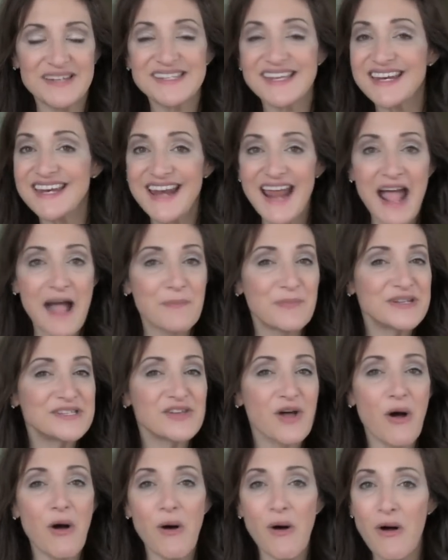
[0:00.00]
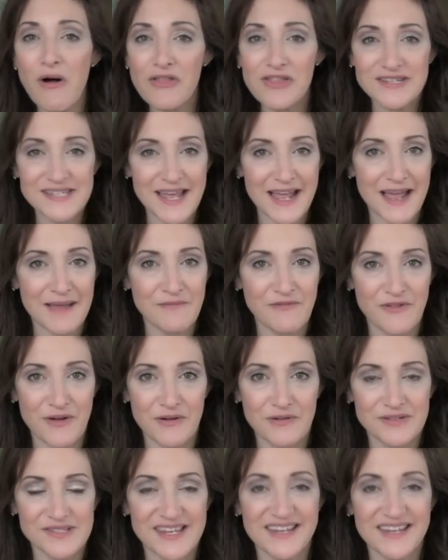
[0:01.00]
and it happens all the time, folks.